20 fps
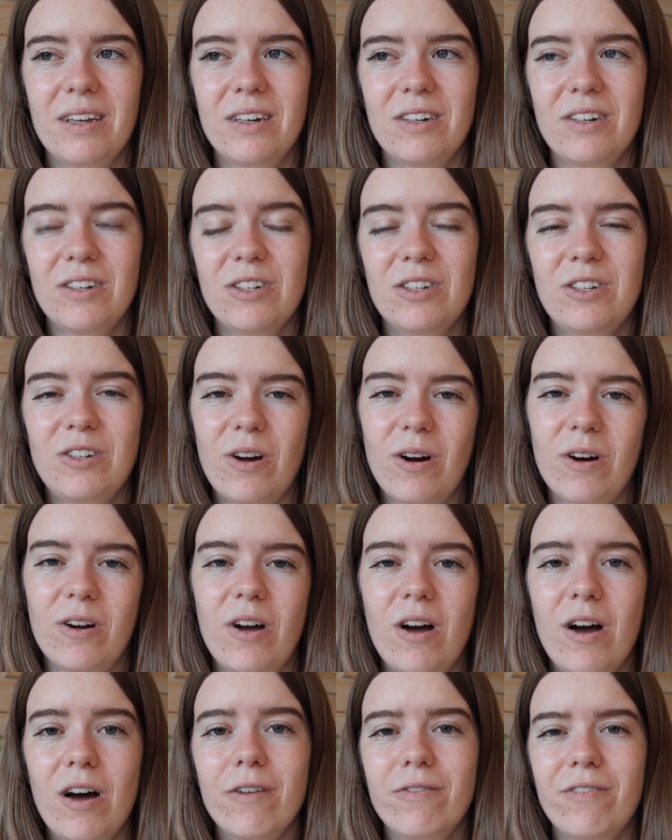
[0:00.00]
just start
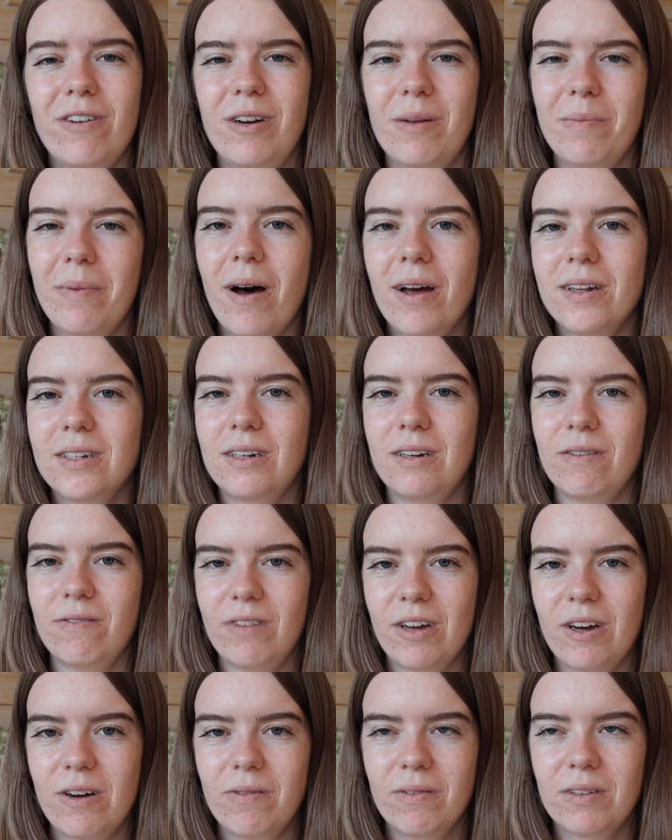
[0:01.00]
off on a positive
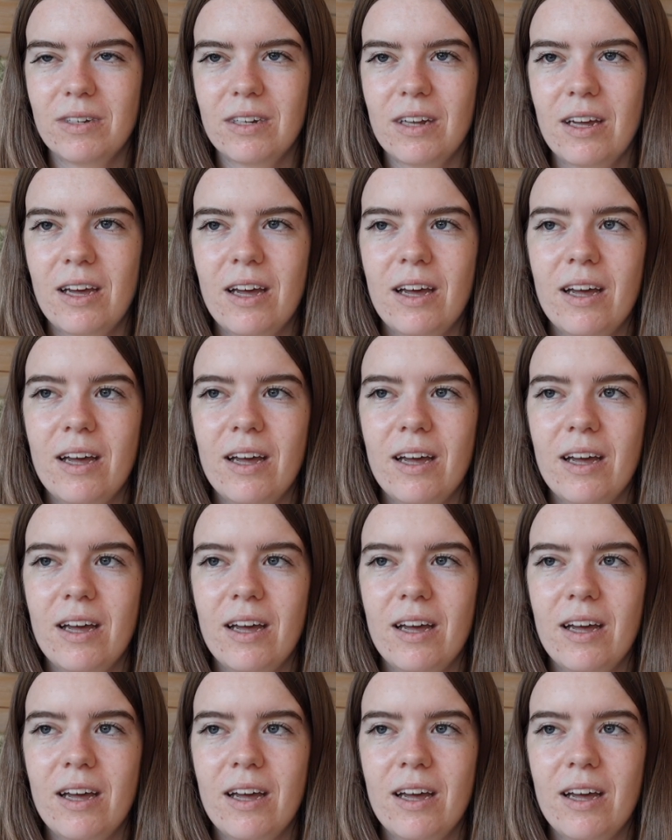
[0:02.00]
note.